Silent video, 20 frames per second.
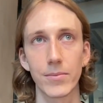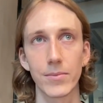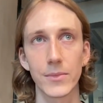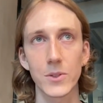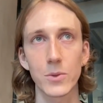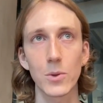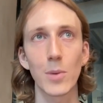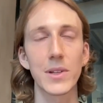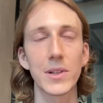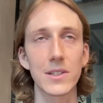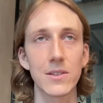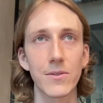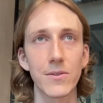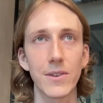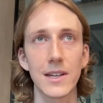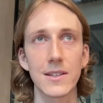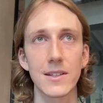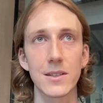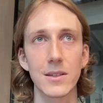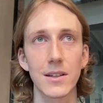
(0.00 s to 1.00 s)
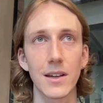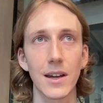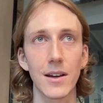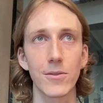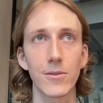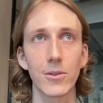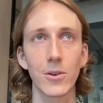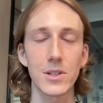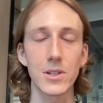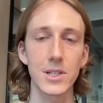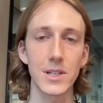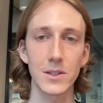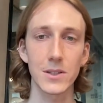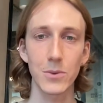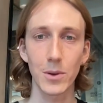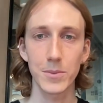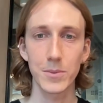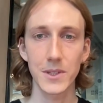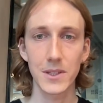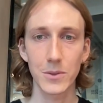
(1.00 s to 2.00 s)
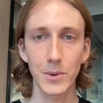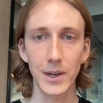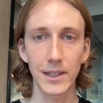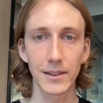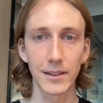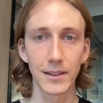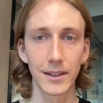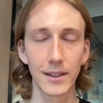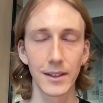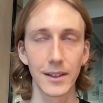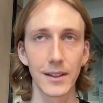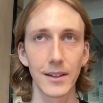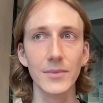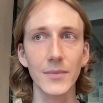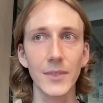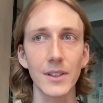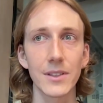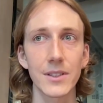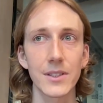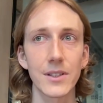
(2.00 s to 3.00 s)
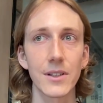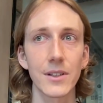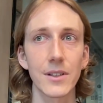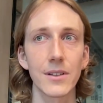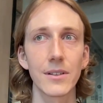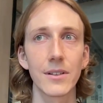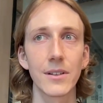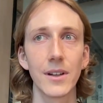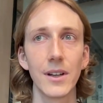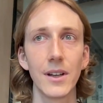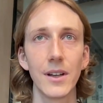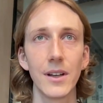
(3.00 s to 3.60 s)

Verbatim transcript: swap interface to have cross-chain swaps as well. So